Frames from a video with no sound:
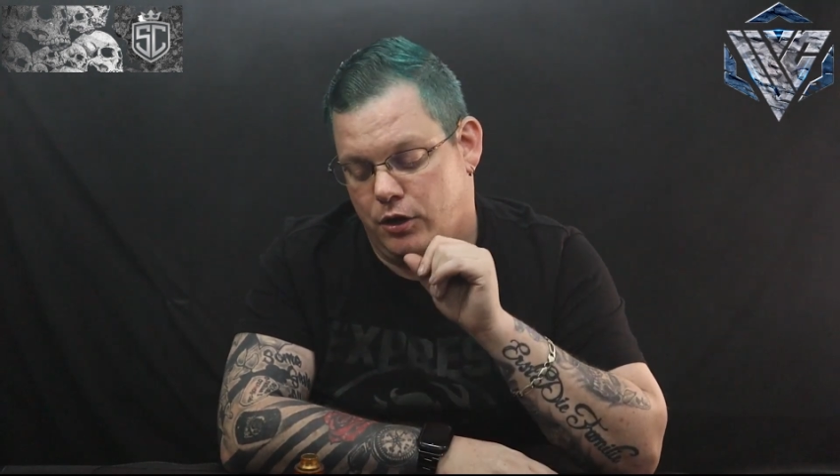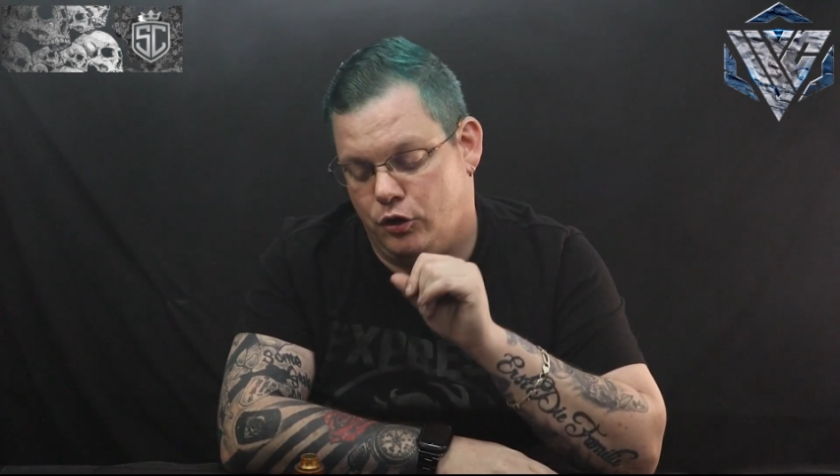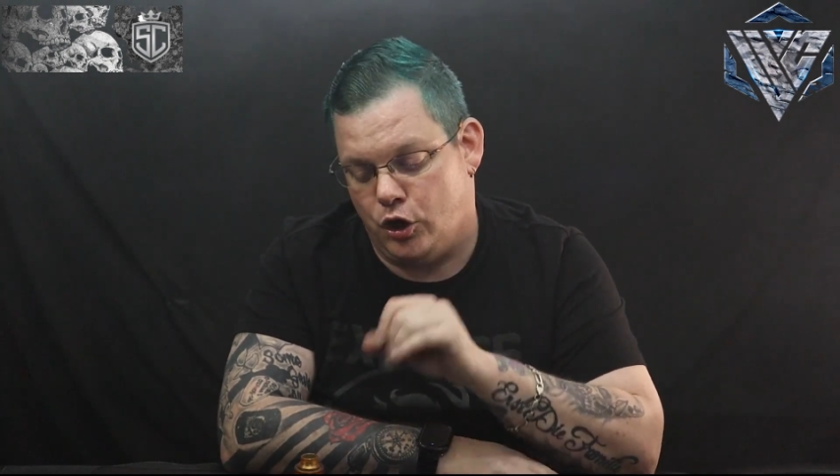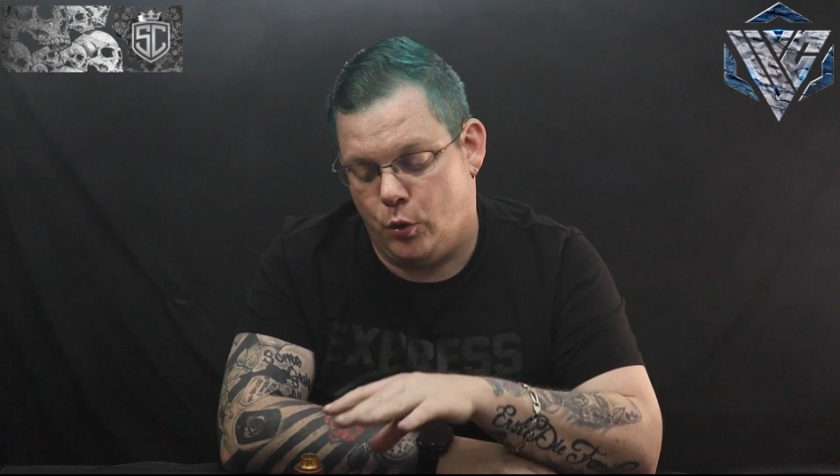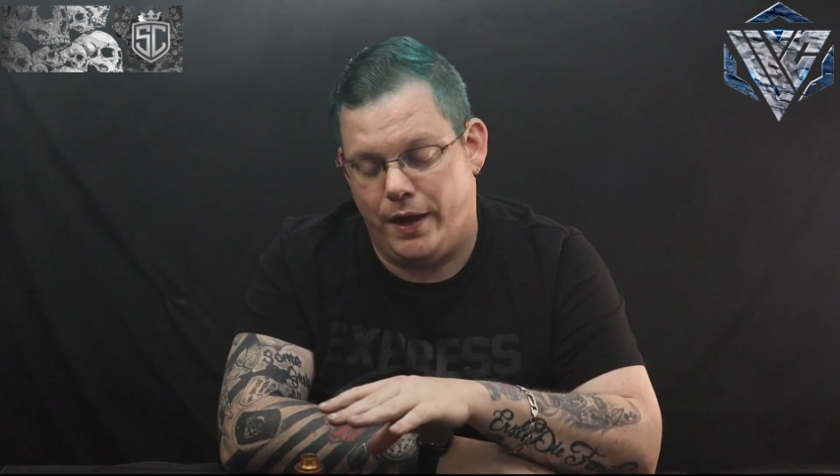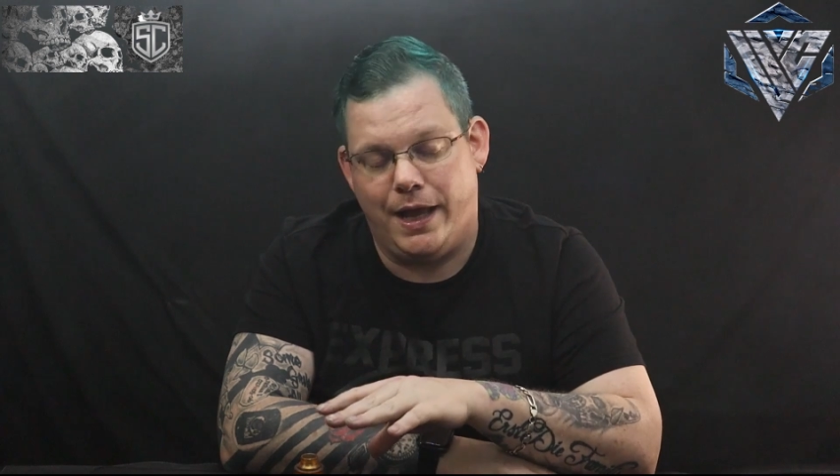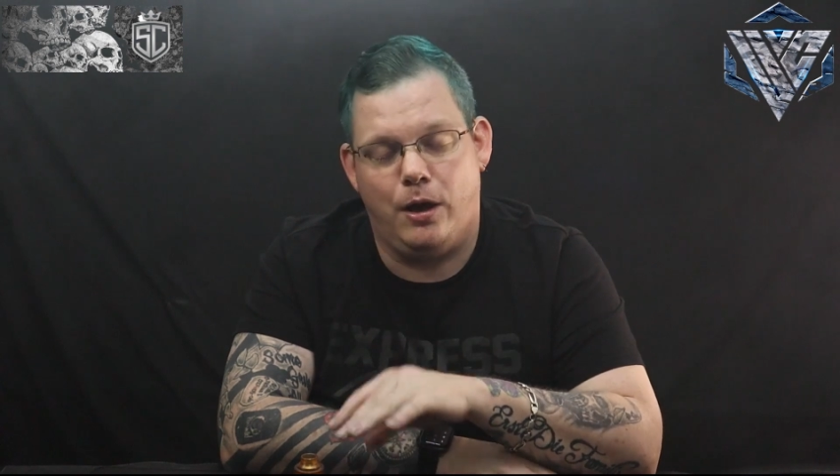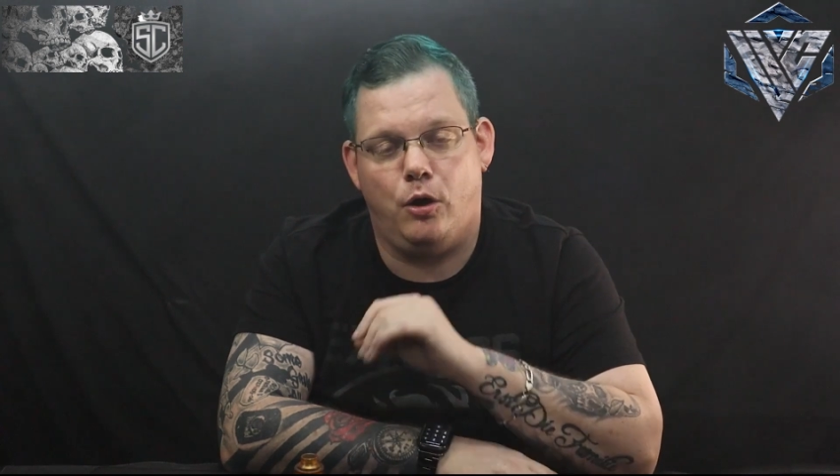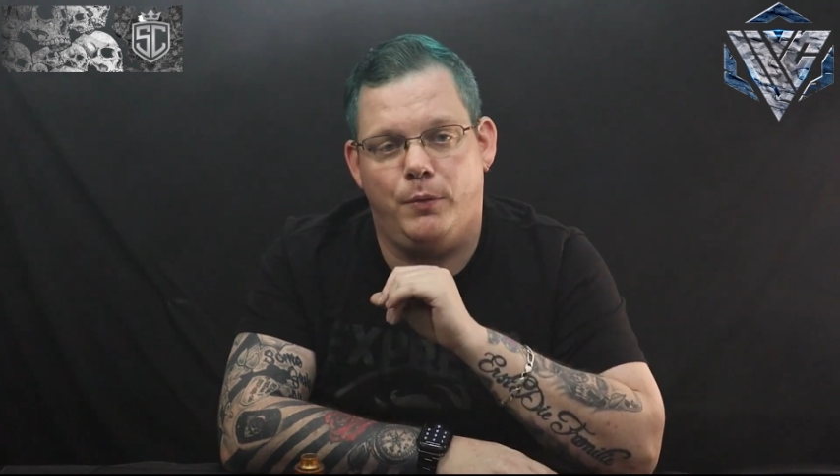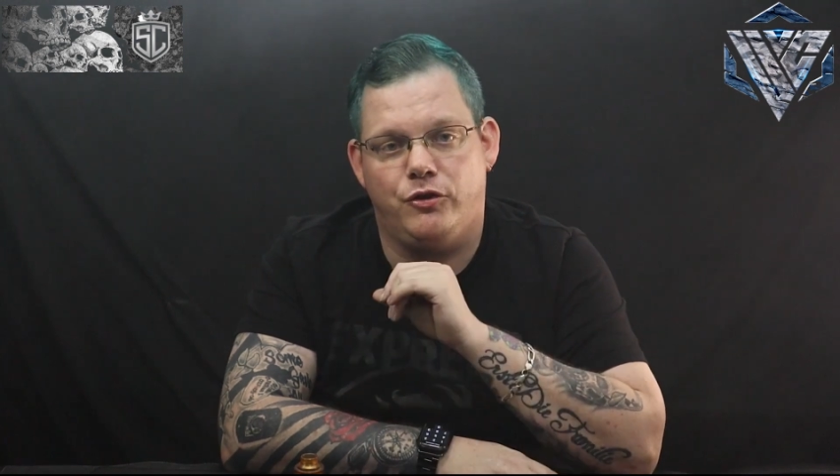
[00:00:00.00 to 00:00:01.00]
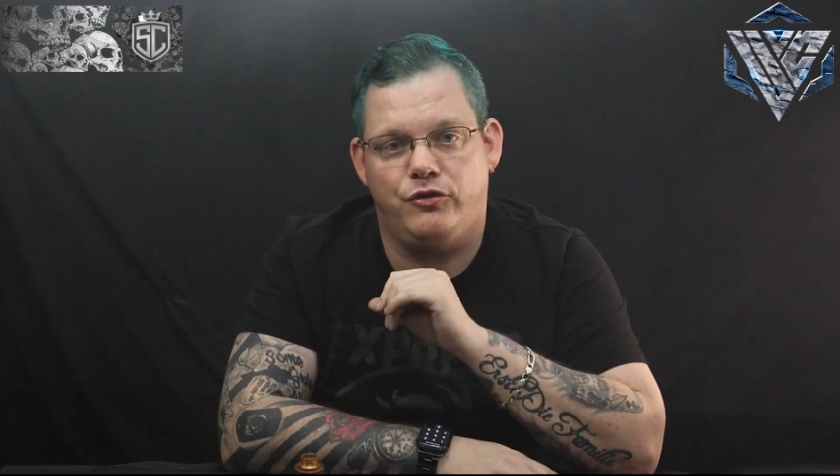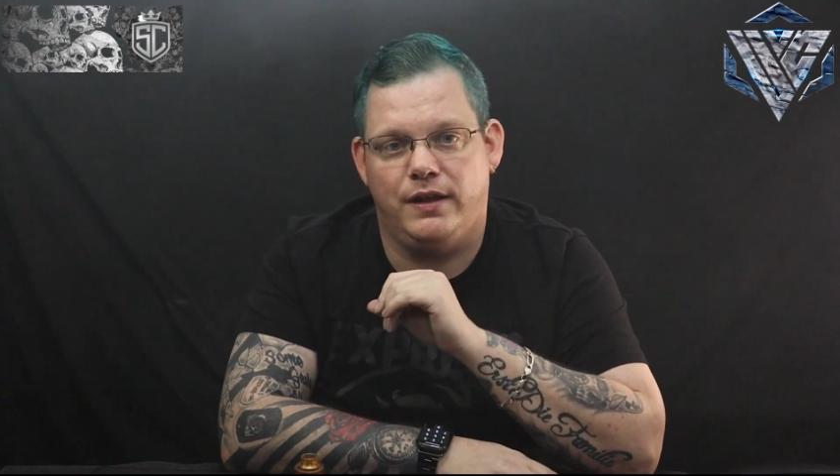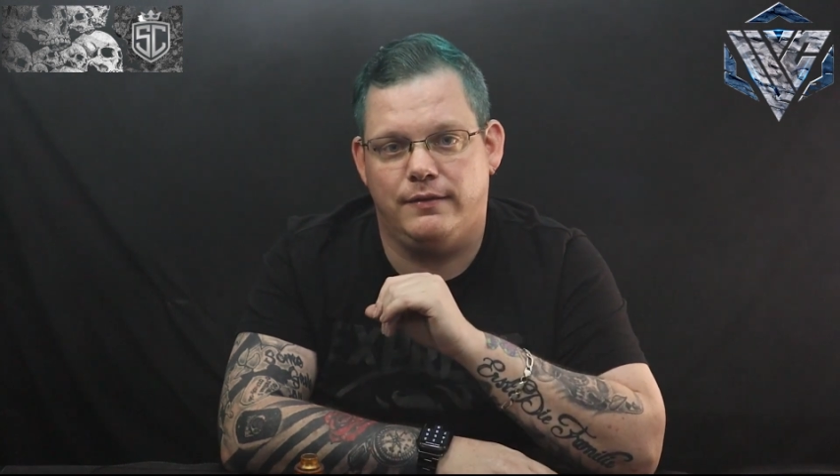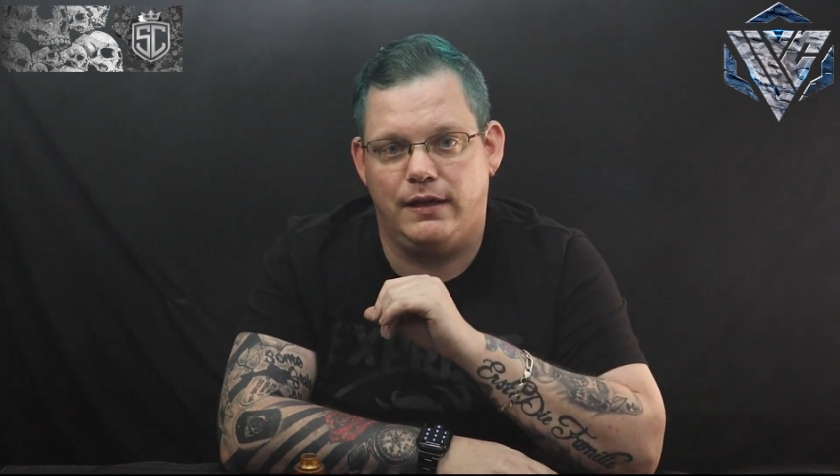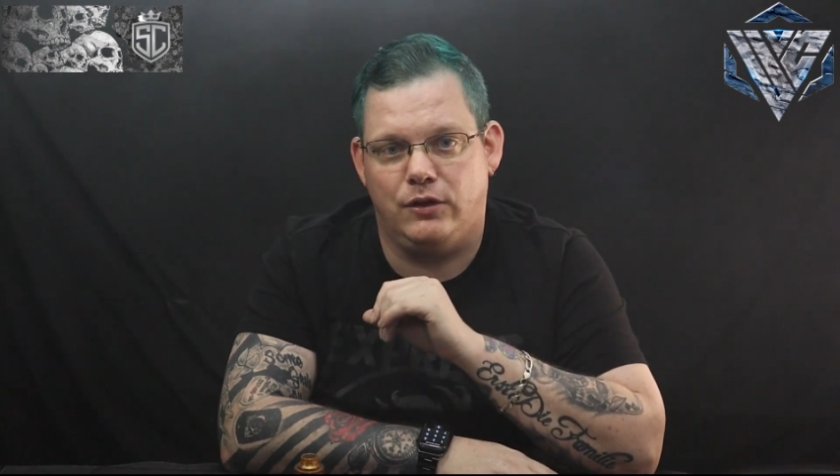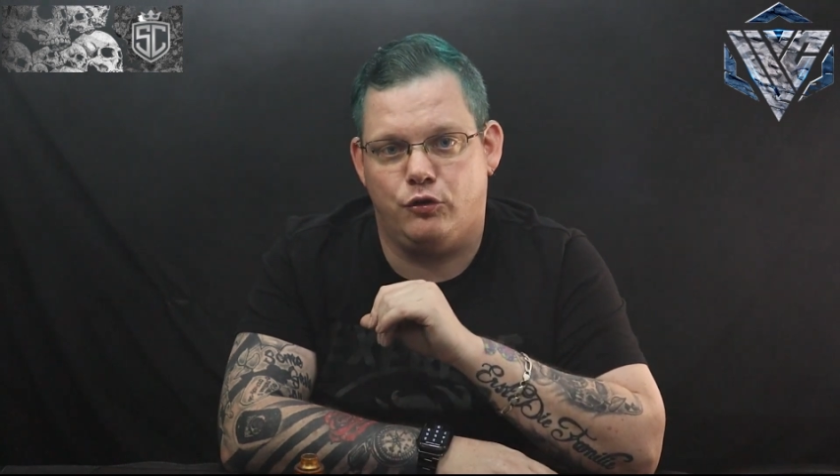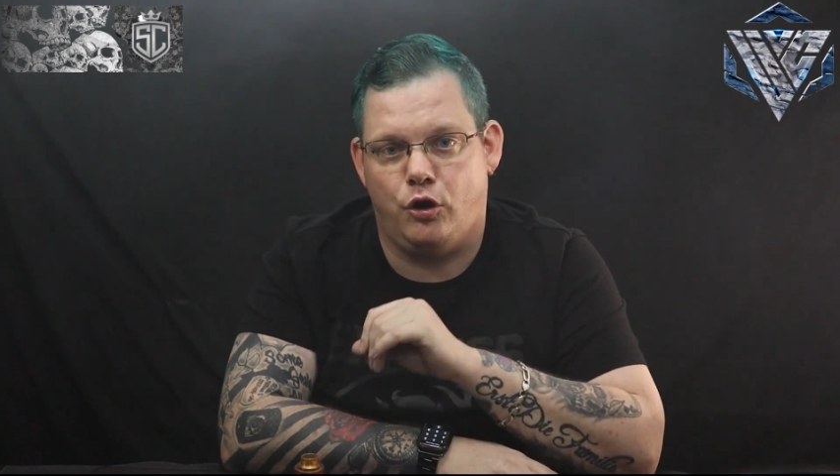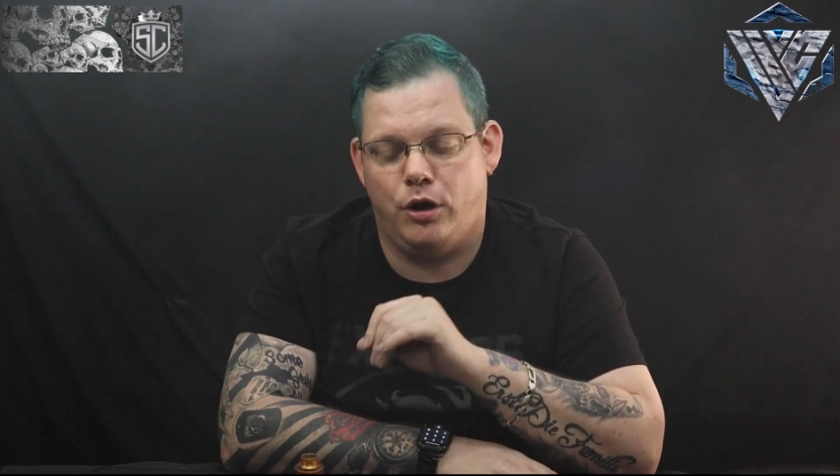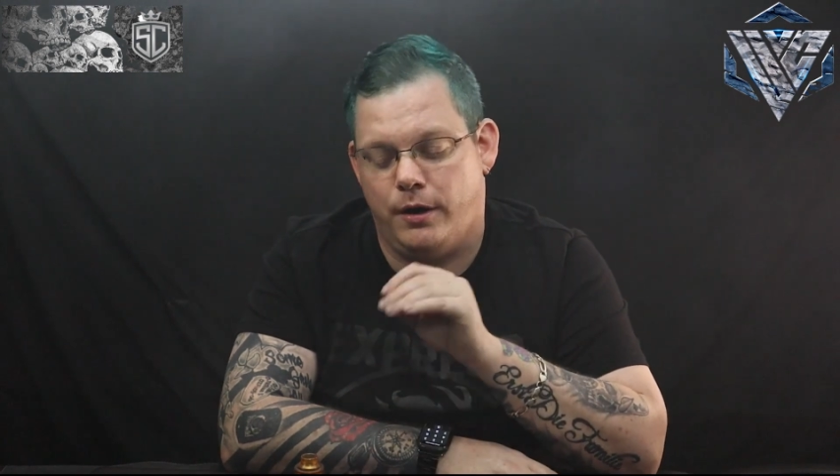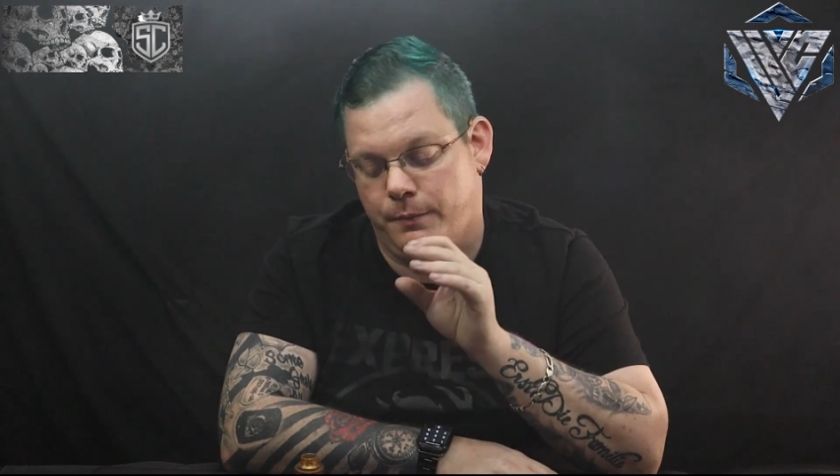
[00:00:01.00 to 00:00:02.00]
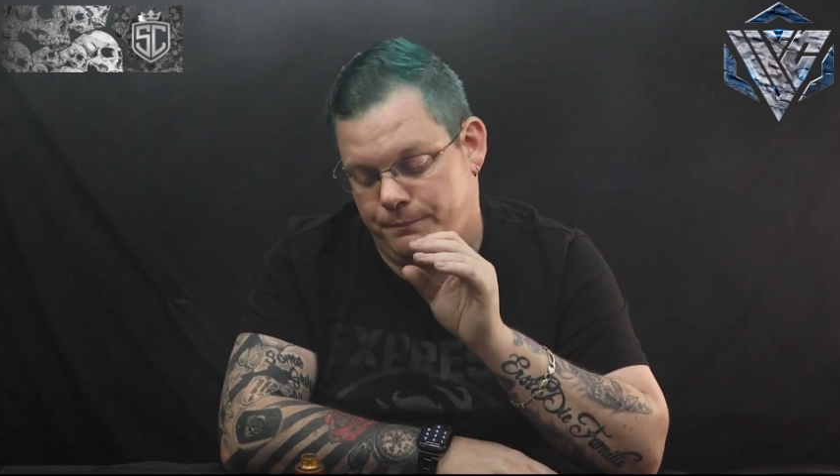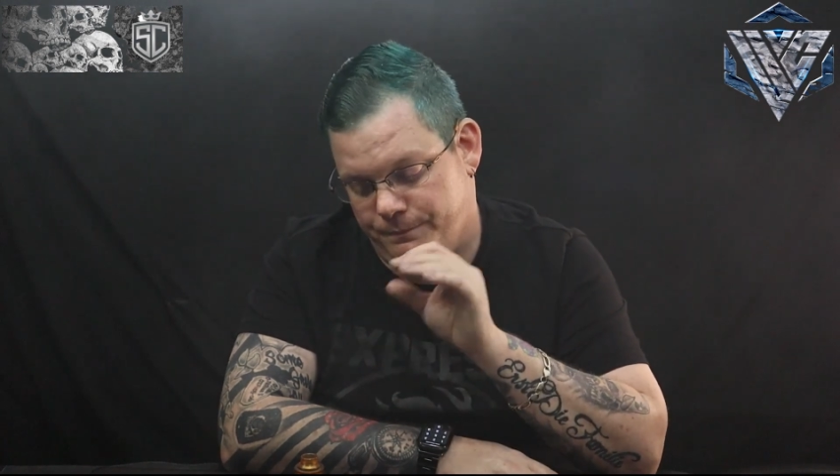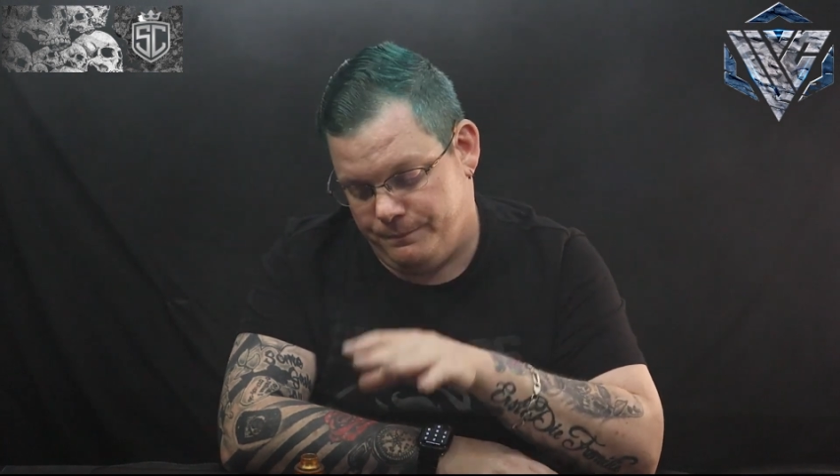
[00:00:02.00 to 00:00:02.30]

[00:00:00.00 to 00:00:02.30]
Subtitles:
knowing how much these things are